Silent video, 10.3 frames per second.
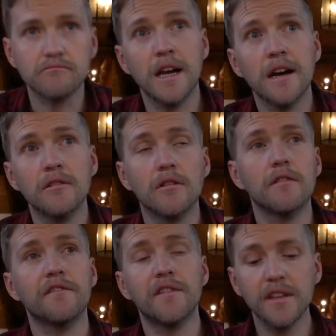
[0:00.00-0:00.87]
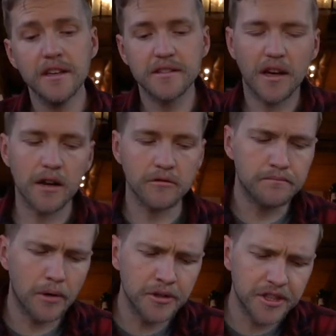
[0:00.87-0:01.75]
Now, for this, I would
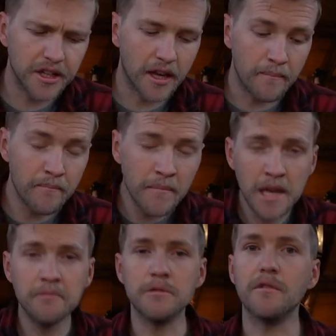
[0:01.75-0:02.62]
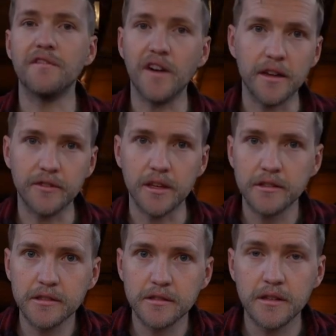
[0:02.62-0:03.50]
budget a minimum of 5
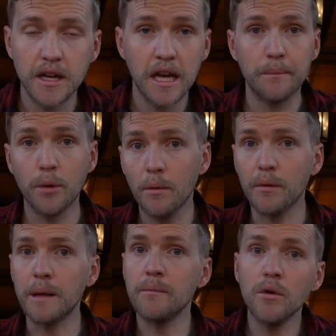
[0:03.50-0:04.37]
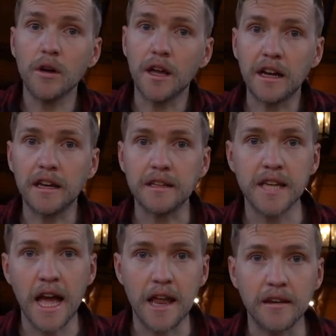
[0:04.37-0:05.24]
years, probably more likely
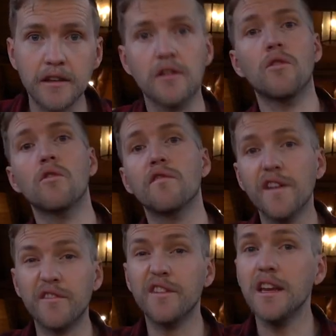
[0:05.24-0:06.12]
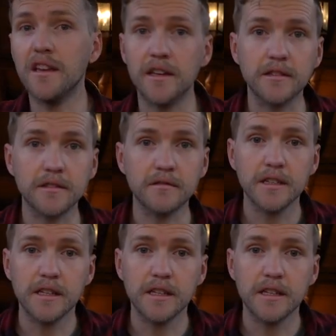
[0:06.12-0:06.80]
10 or 15 years.